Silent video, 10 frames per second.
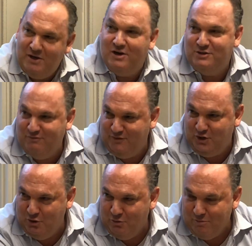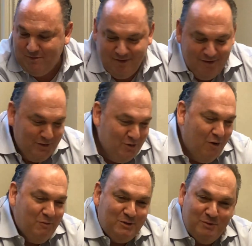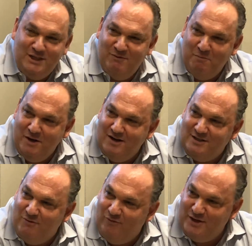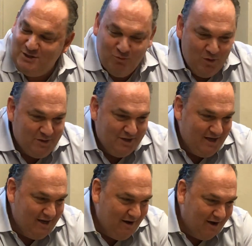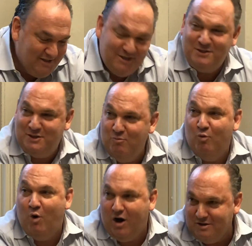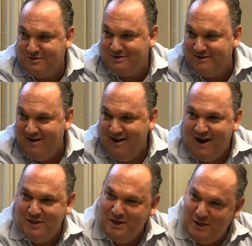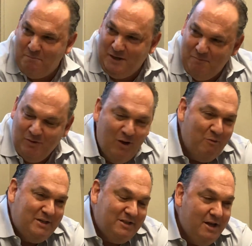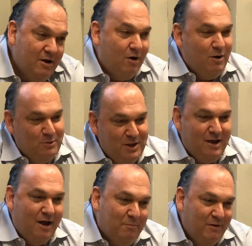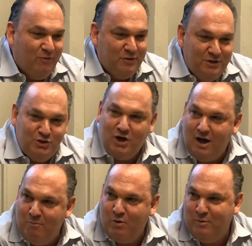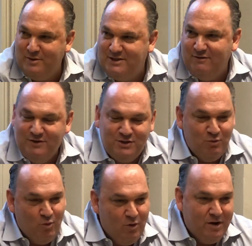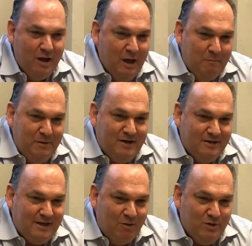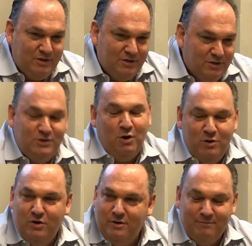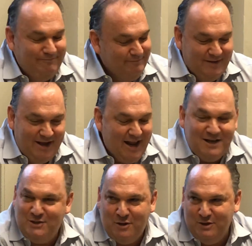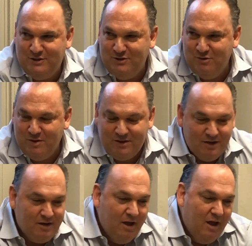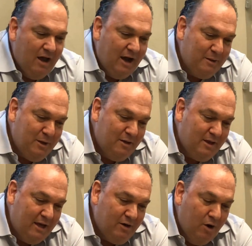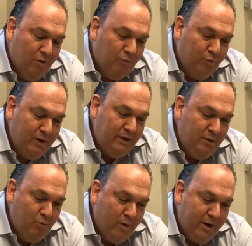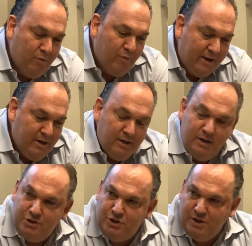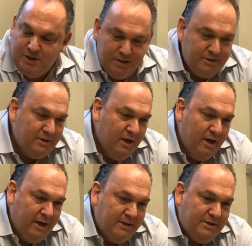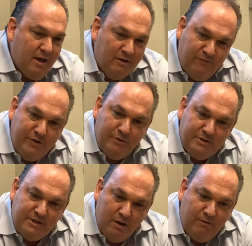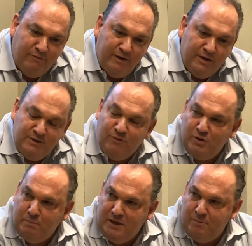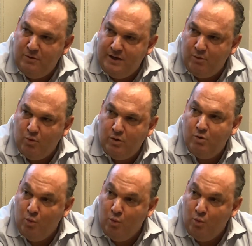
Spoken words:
because of you. You always receive it because it fits what the system wants. I think that people always think, oh, they got me for this job or received this award because I was so good. It has nothing to do with it. I think that really where recognition is not for yourself, it is for the people that work